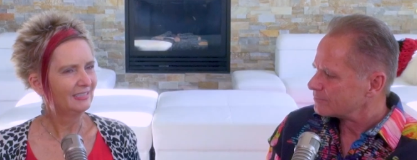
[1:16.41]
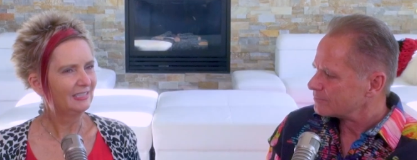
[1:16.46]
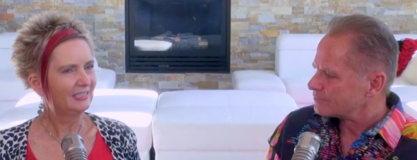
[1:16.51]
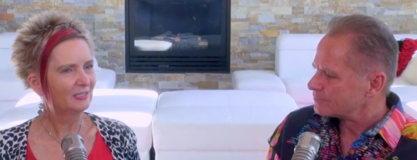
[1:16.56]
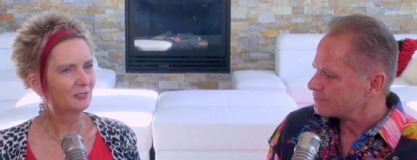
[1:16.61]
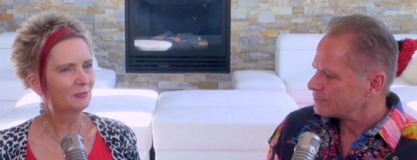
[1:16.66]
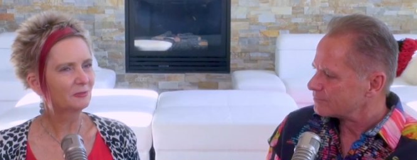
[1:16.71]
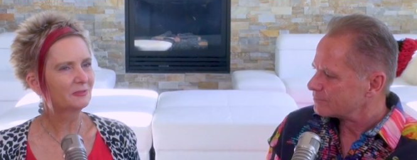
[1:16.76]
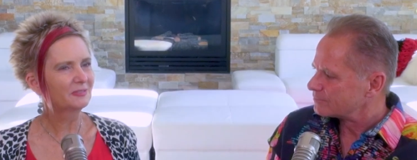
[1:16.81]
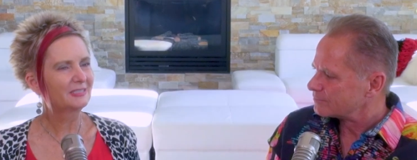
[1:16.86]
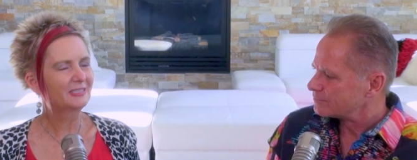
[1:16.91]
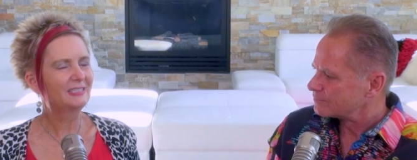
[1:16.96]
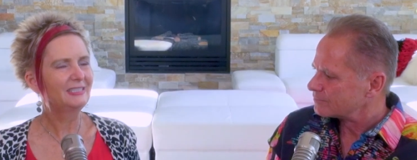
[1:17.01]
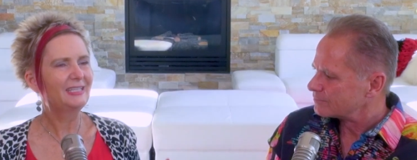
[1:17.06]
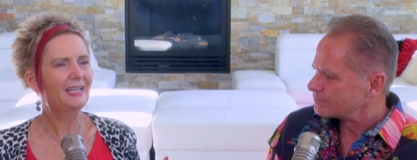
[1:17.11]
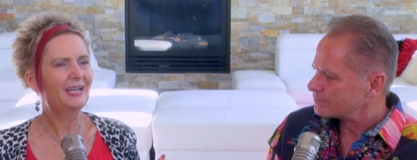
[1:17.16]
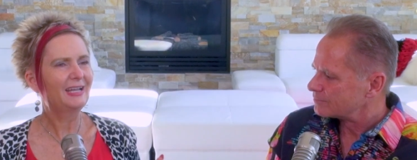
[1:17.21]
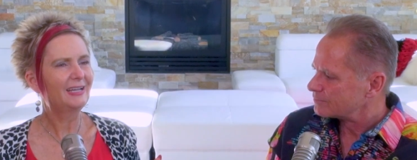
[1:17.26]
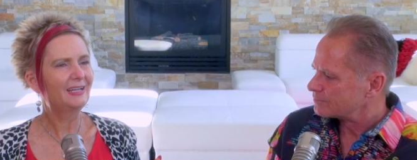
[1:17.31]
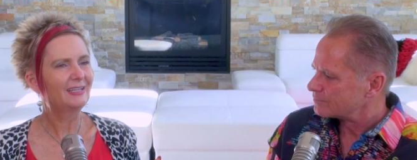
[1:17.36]
Speaker 1: He goes,
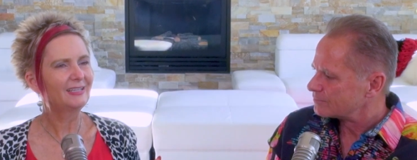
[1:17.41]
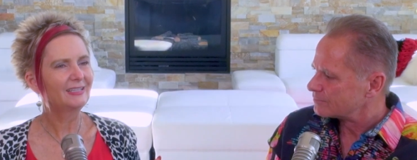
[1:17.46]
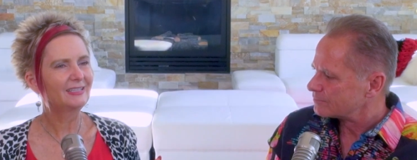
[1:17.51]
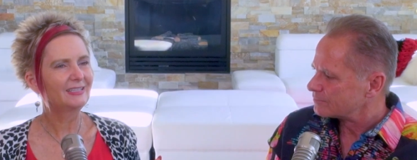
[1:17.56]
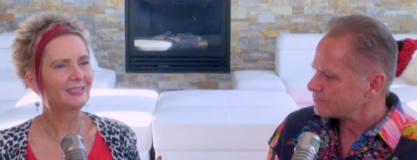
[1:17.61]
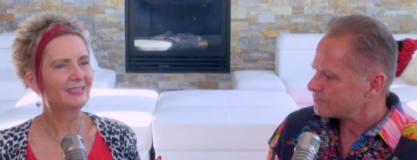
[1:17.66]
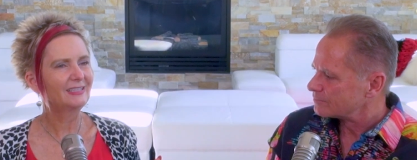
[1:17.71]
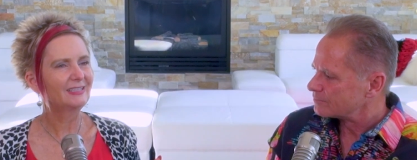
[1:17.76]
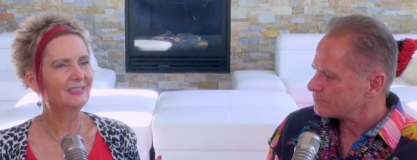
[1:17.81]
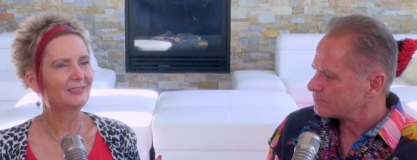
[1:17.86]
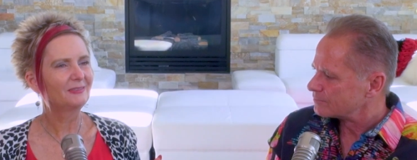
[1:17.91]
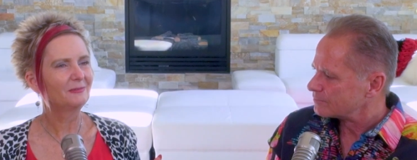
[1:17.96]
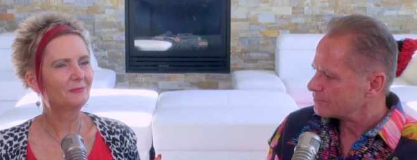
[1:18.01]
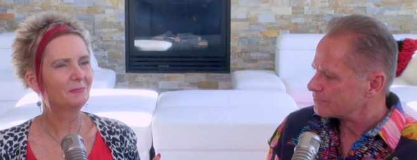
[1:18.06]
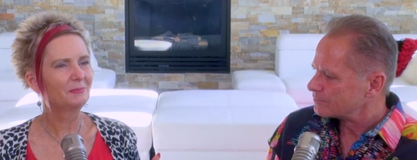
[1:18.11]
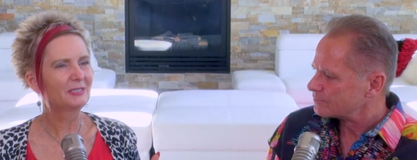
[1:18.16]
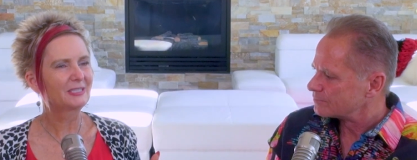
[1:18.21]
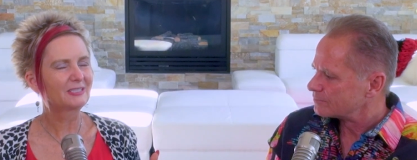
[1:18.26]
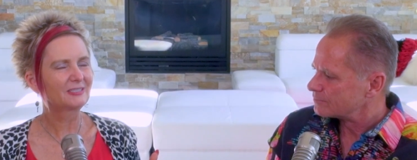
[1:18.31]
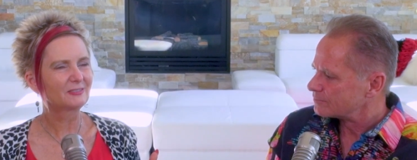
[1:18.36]
yeah,
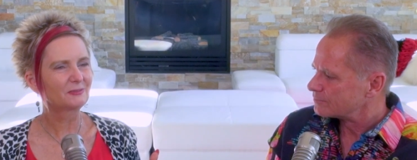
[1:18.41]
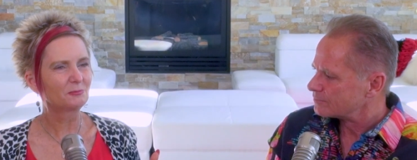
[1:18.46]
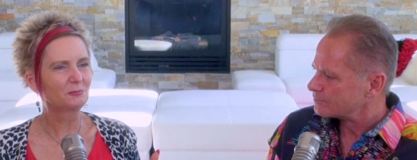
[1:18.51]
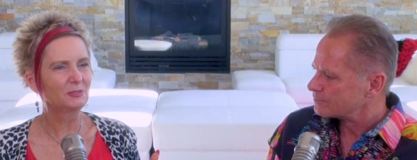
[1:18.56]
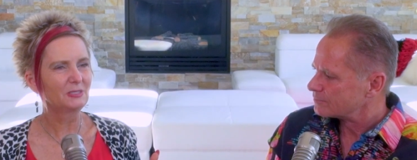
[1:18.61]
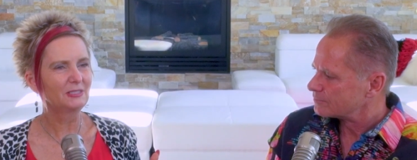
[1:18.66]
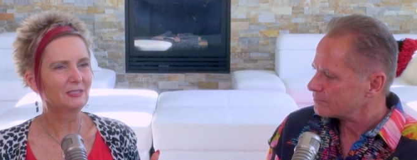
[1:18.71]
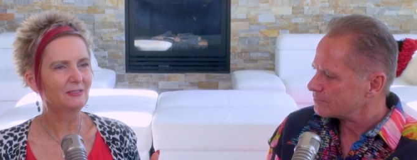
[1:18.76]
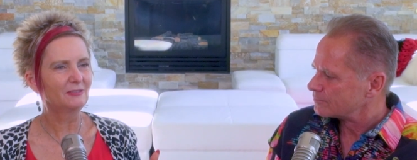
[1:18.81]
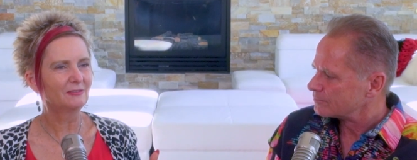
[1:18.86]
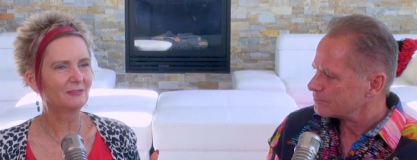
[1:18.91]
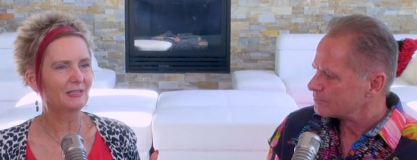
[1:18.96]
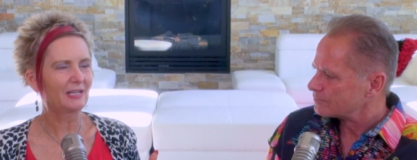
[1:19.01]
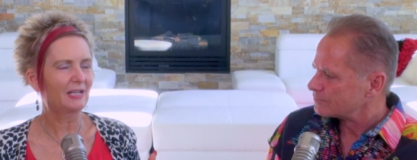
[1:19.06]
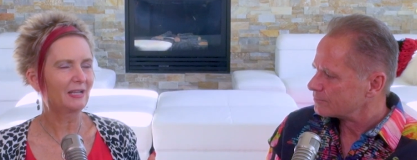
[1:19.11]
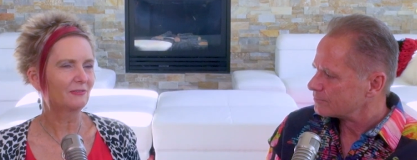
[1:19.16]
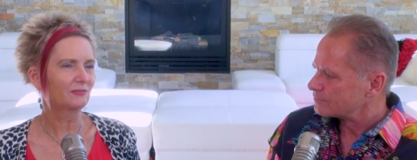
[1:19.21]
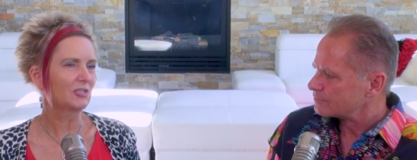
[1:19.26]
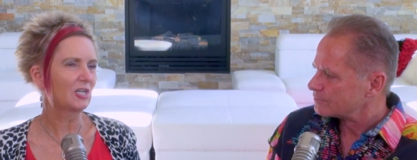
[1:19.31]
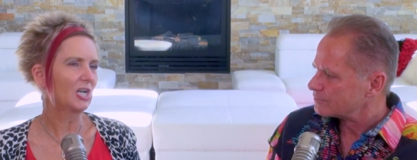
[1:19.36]
because we don't
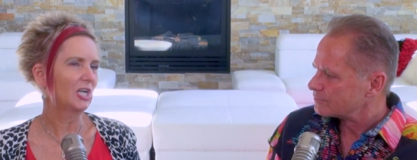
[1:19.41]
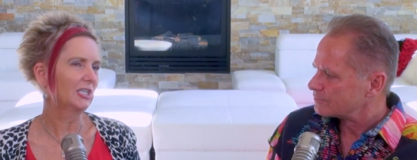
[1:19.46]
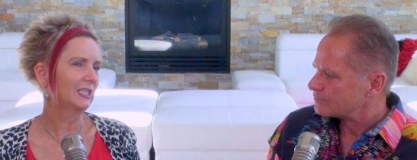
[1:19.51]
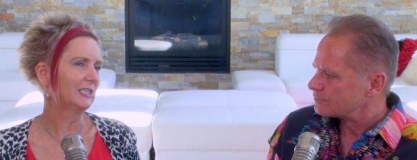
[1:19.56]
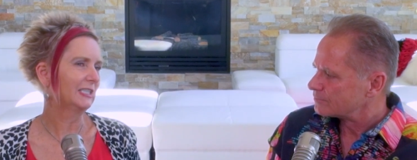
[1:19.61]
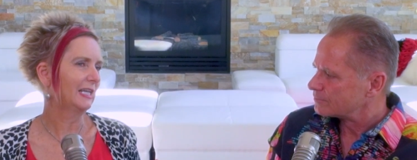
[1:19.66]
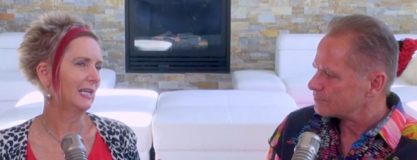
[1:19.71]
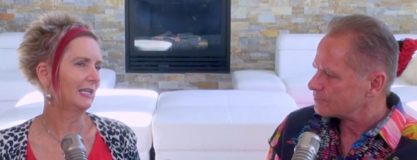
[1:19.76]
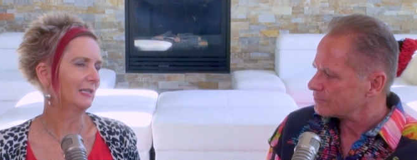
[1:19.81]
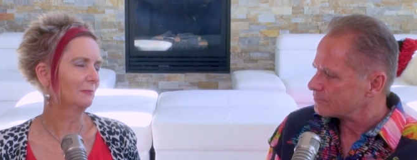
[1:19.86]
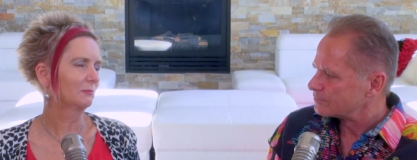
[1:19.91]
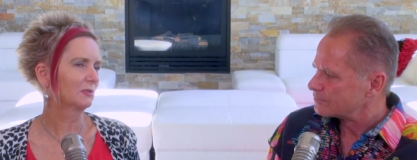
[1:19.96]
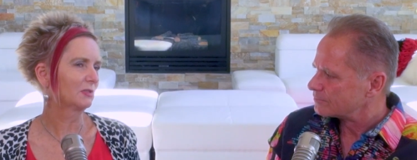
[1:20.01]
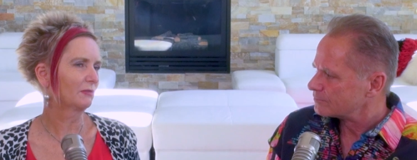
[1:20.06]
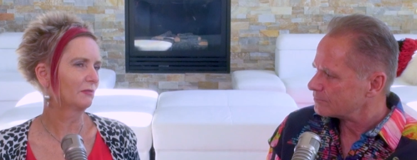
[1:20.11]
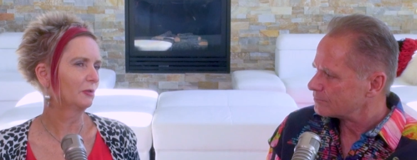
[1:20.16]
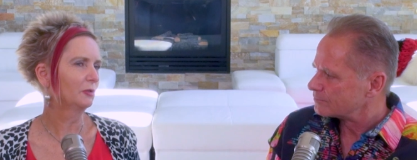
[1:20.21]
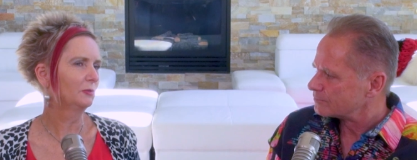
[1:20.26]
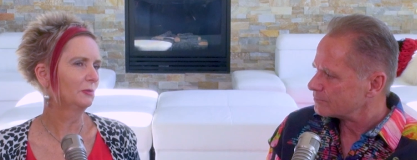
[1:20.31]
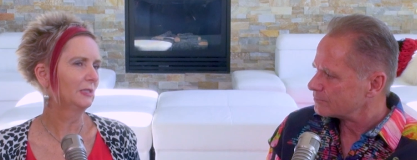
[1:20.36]
have kind names
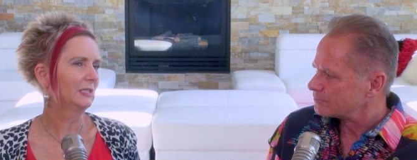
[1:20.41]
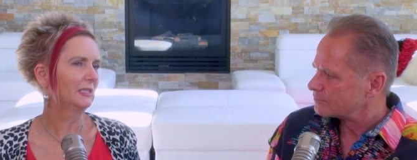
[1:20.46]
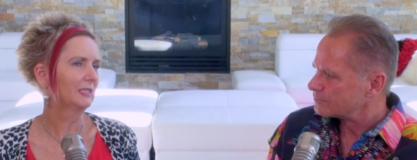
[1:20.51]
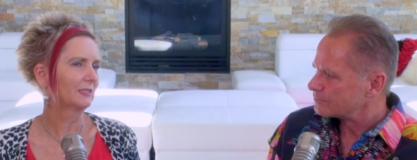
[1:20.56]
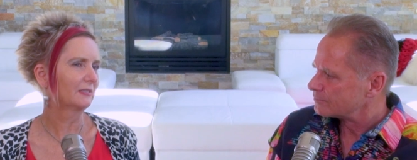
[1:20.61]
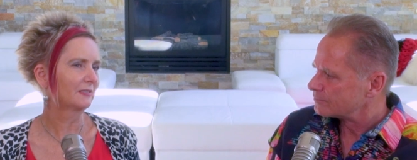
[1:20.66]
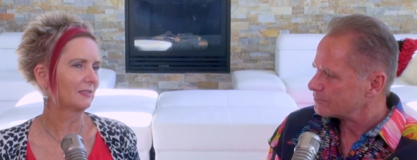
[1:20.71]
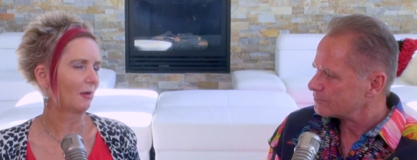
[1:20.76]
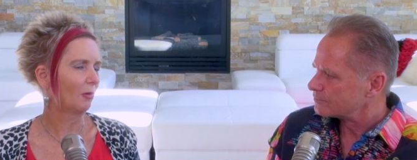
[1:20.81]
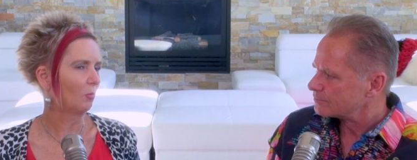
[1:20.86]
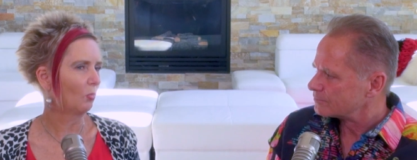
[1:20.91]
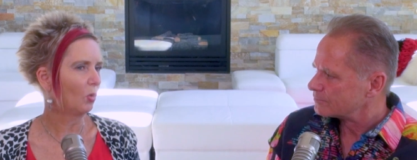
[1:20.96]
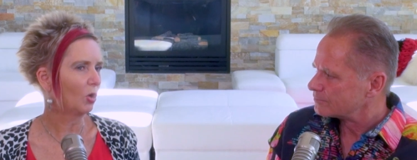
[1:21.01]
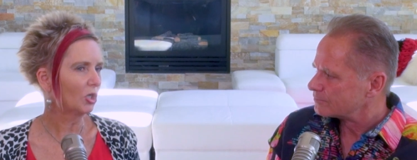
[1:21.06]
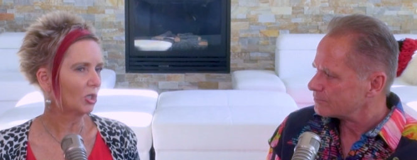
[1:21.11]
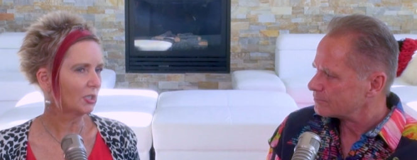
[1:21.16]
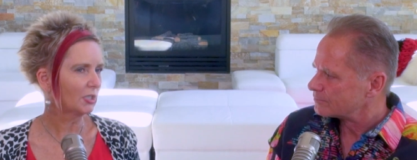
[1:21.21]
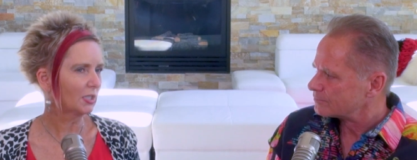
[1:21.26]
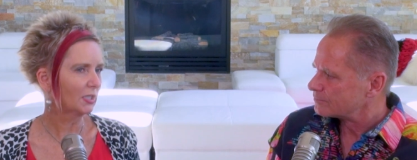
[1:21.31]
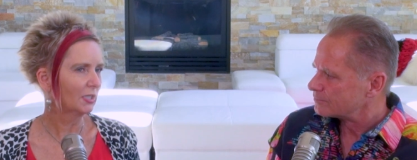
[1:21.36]
of who he is at
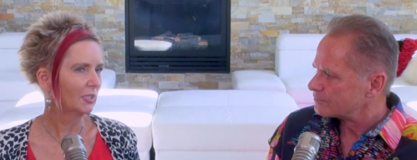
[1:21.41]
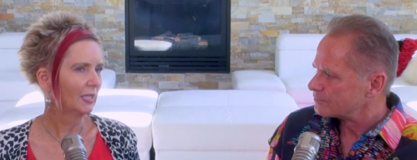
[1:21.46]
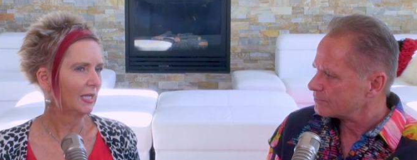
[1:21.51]
work.